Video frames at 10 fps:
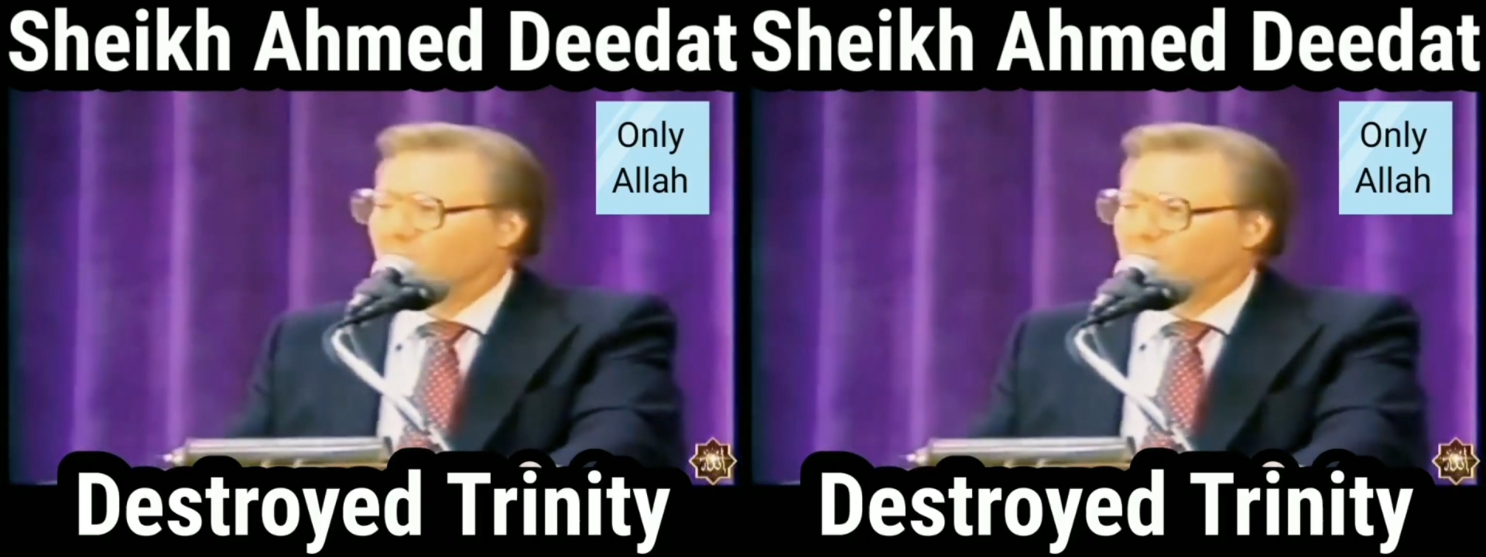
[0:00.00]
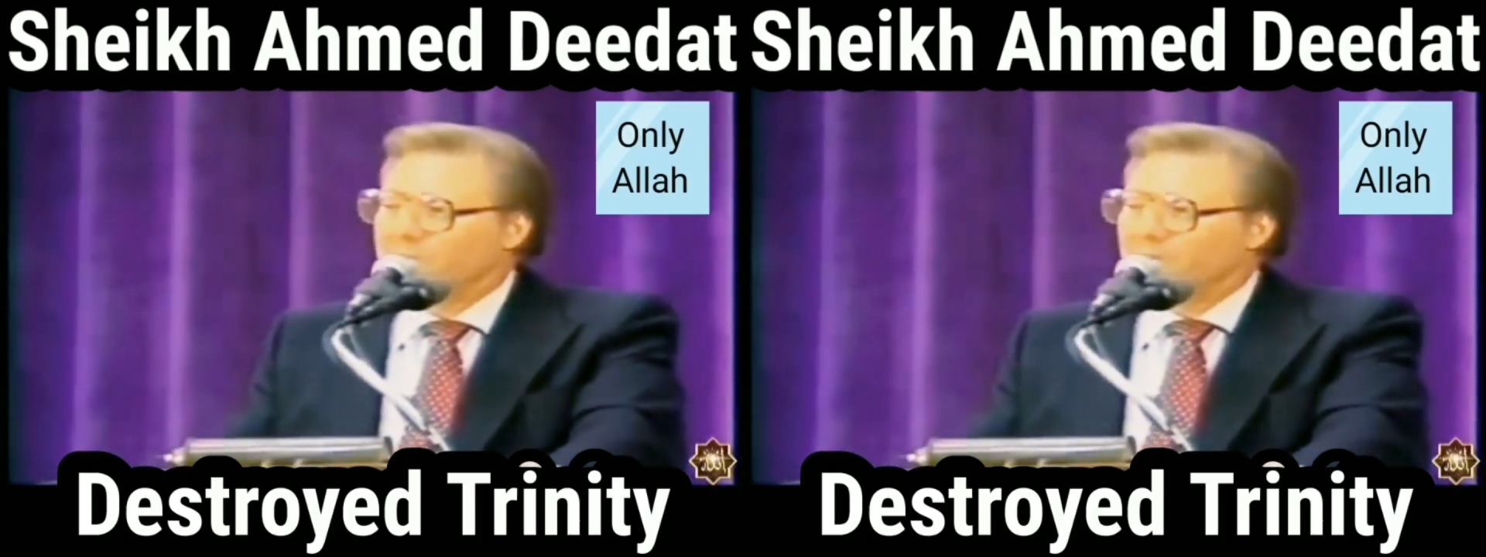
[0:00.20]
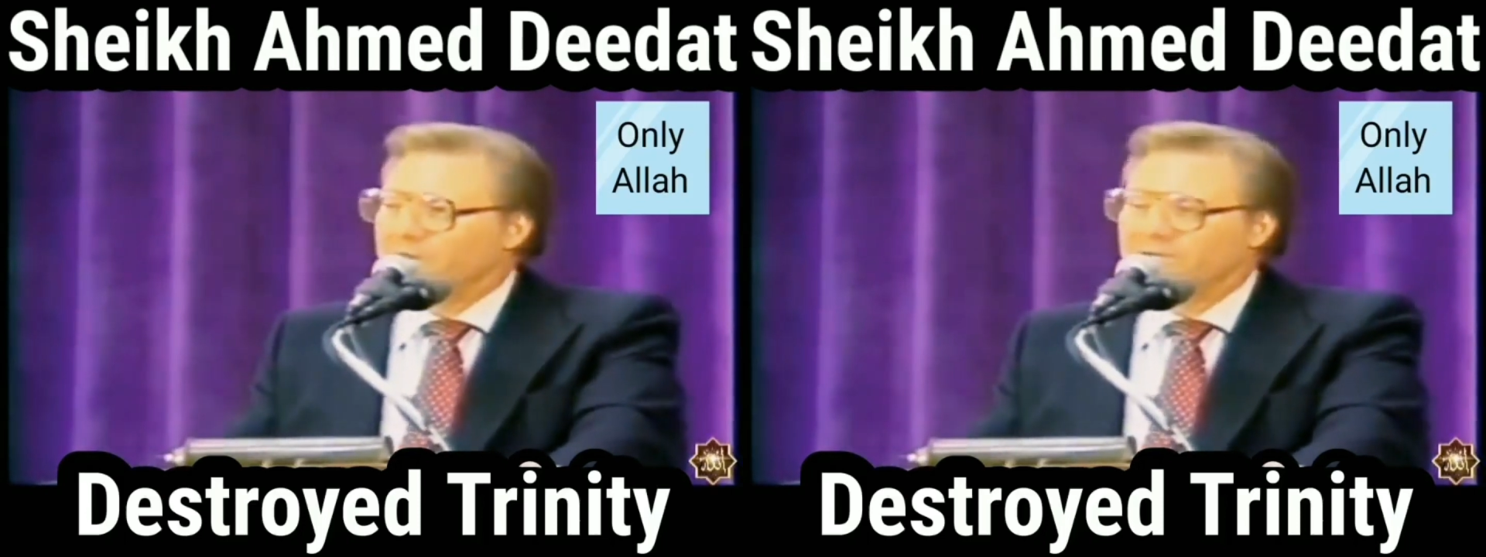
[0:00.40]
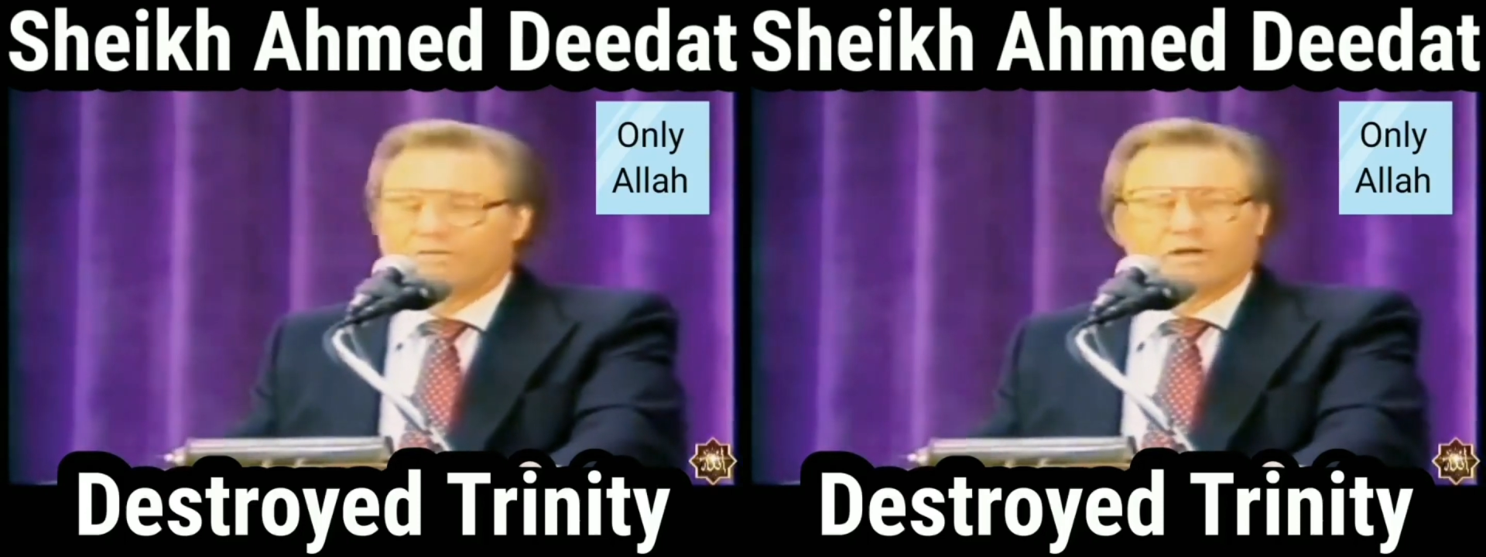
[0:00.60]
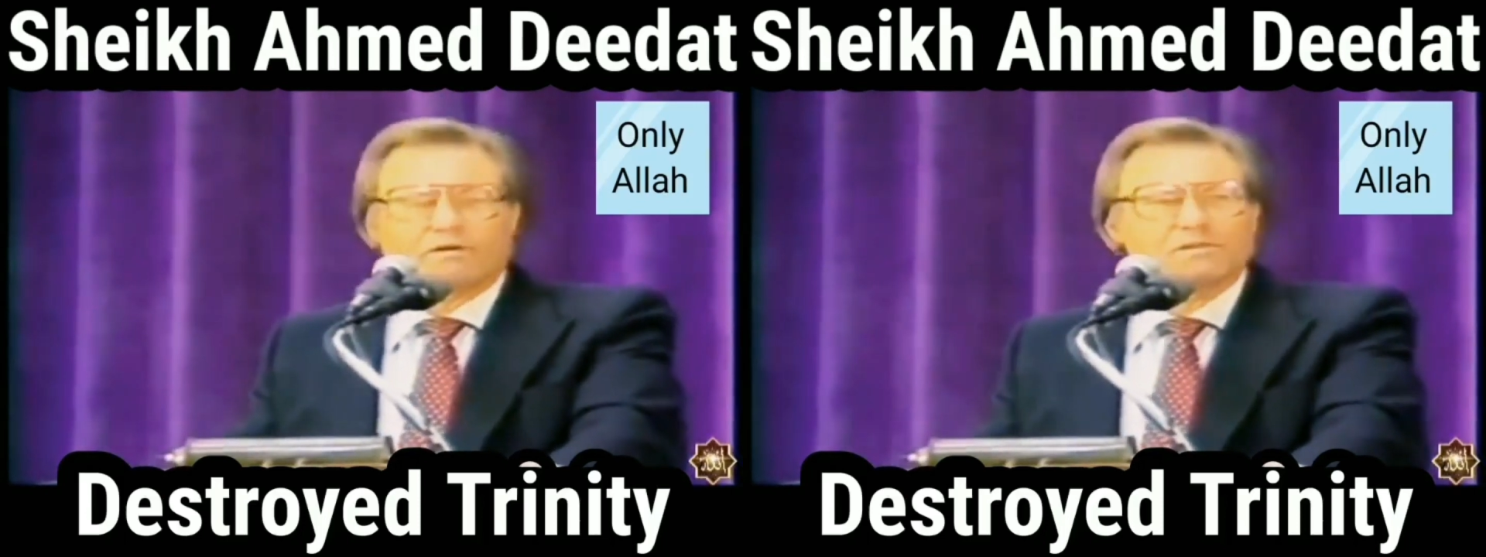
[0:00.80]
we believe
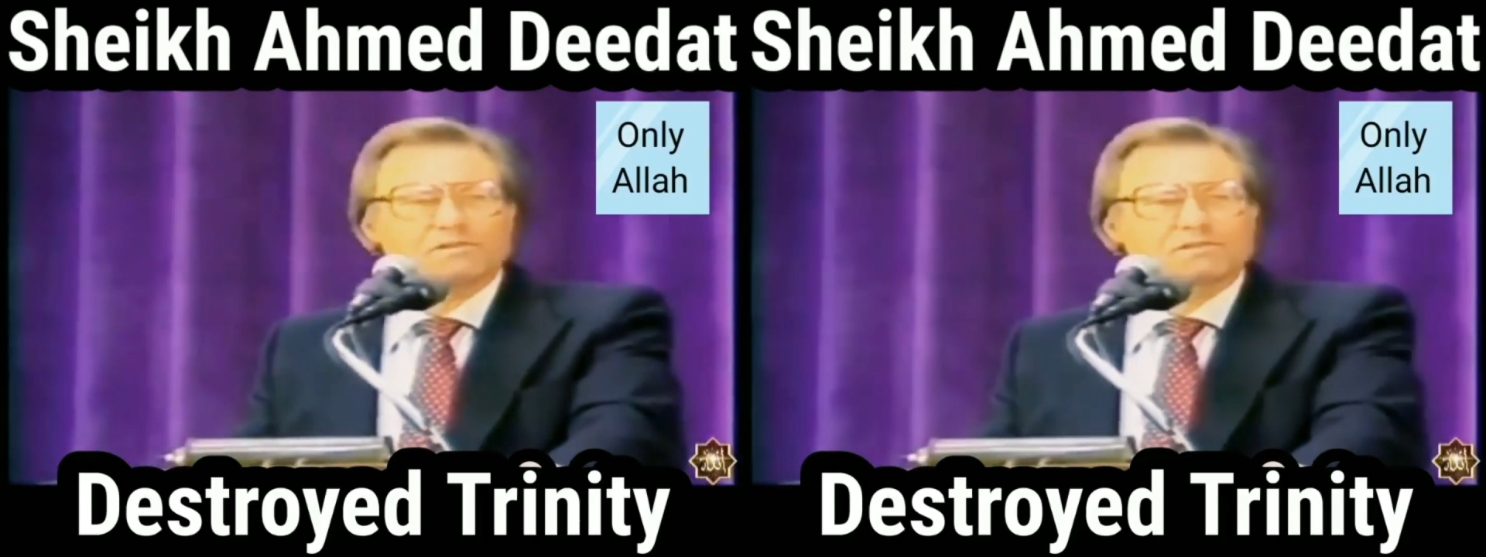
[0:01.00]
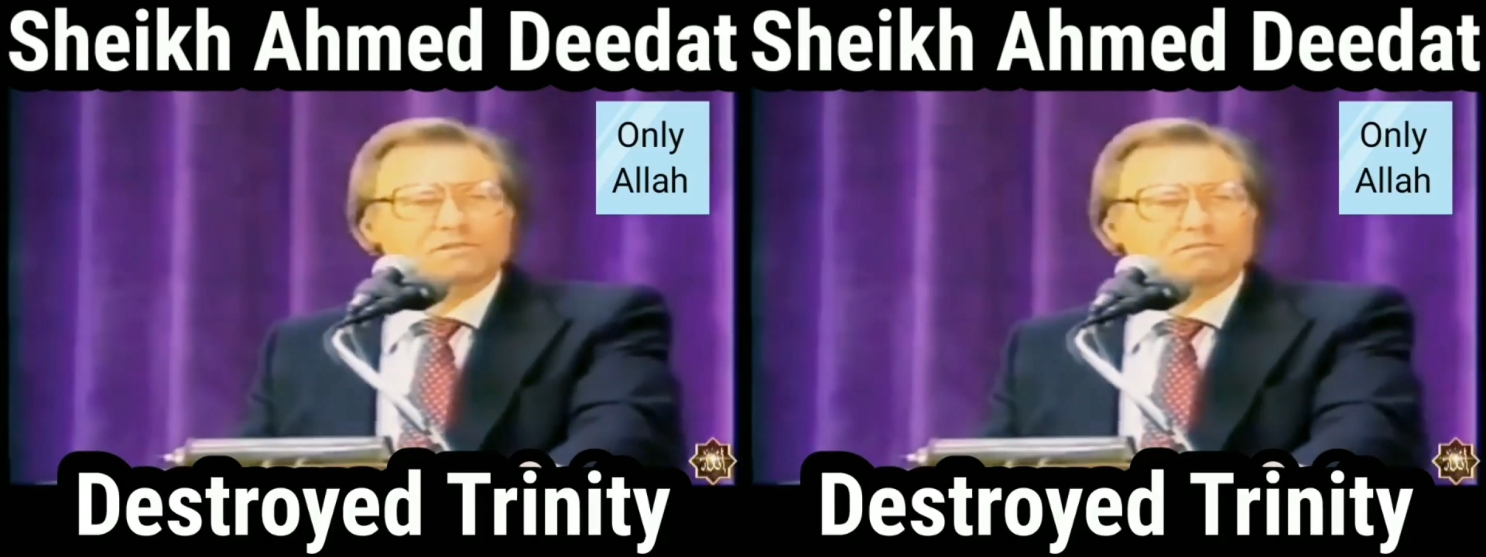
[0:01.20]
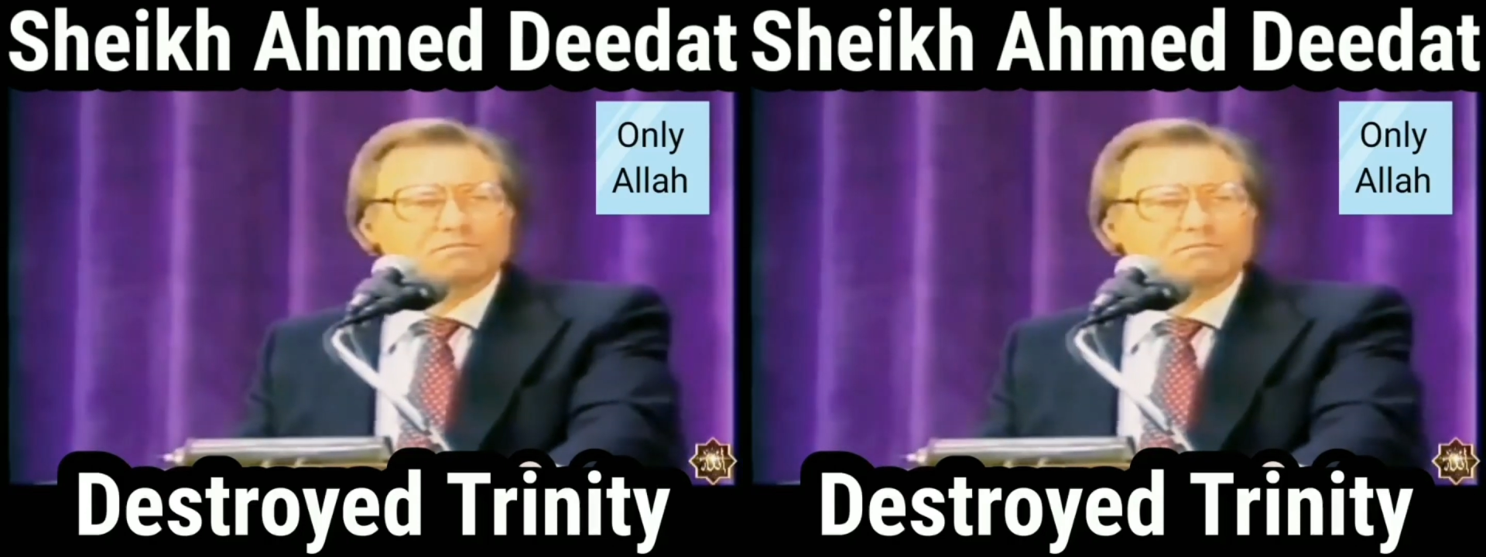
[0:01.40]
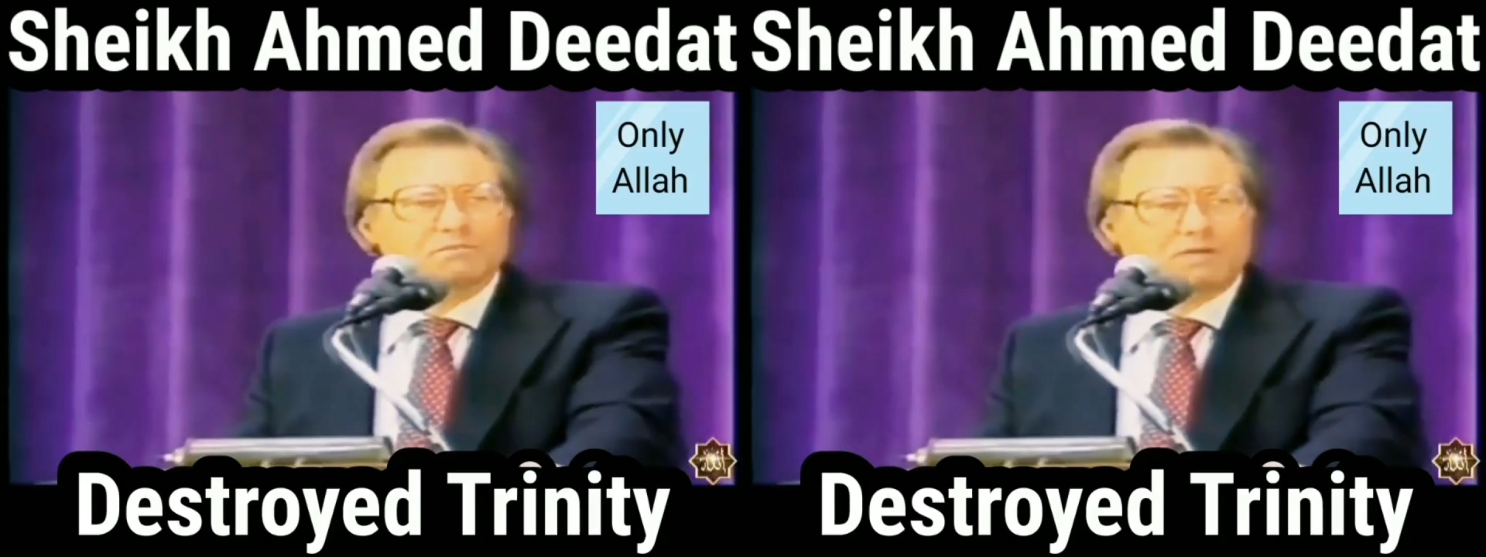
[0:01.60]
there is